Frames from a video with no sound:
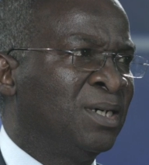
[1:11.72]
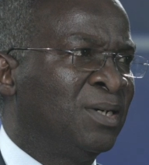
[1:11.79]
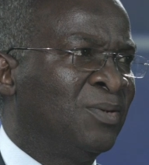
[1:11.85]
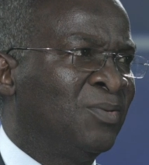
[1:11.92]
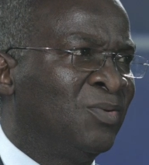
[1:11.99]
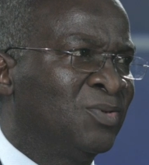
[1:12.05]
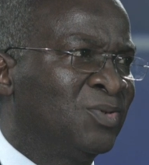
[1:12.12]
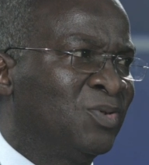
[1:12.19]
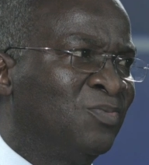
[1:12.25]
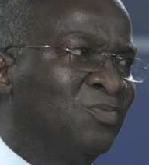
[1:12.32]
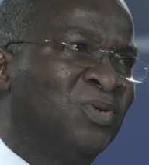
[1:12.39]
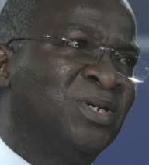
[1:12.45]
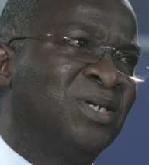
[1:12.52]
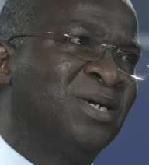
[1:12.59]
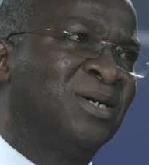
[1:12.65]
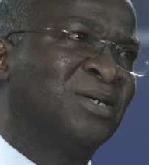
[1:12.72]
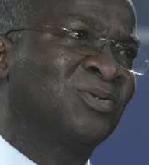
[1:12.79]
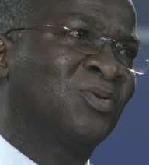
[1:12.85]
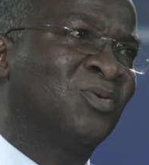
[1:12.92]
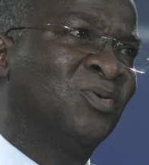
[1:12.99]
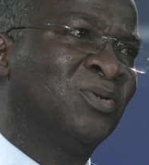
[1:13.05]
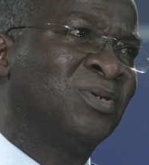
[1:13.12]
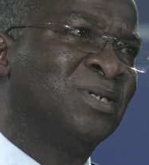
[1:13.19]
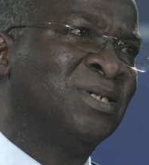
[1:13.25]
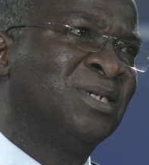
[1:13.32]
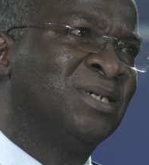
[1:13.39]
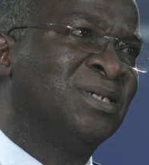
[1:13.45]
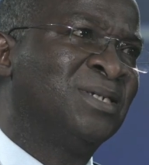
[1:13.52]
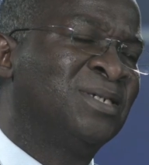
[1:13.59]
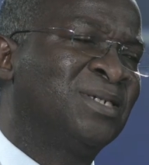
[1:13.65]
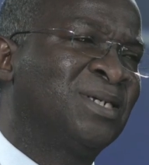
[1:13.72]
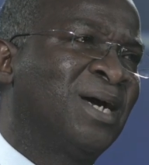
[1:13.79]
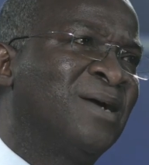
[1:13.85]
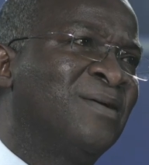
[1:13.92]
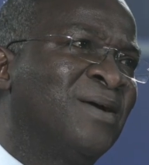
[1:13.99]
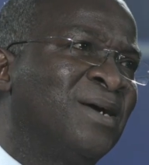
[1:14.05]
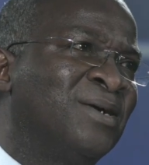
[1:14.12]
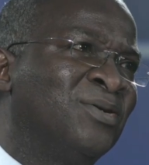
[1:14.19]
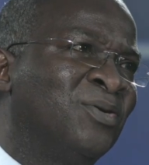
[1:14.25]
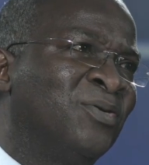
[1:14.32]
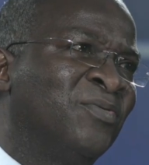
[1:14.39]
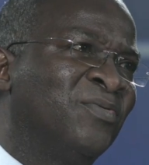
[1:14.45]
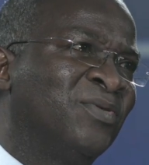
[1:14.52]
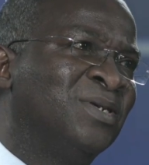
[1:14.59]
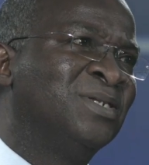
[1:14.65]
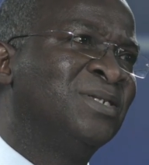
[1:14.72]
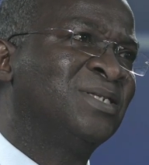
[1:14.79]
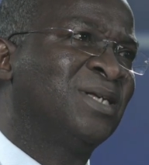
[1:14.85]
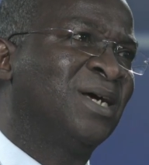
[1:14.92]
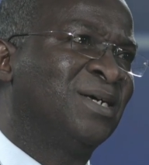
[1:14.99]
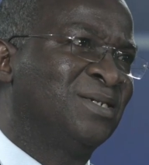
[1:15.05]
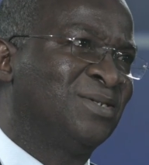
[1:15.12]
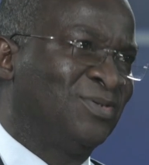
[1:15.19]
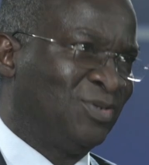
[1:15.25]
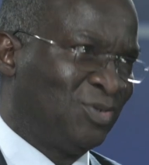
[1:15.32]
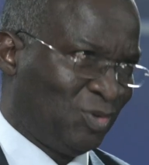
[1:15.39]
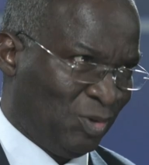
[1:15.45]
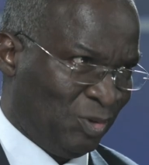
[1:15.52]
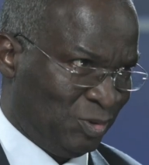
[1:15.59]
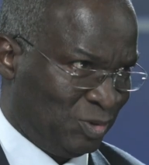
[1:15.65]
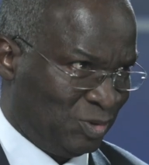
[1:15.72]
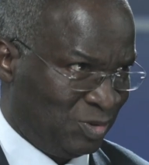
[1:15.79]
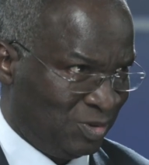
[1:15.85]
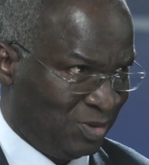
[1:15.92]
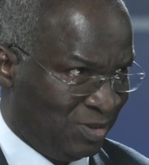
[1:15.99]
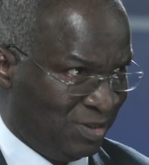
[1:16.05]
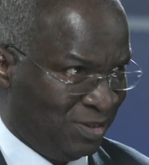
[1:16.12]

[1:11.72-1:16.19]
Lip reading: what somebody has called the tyranny of instant results.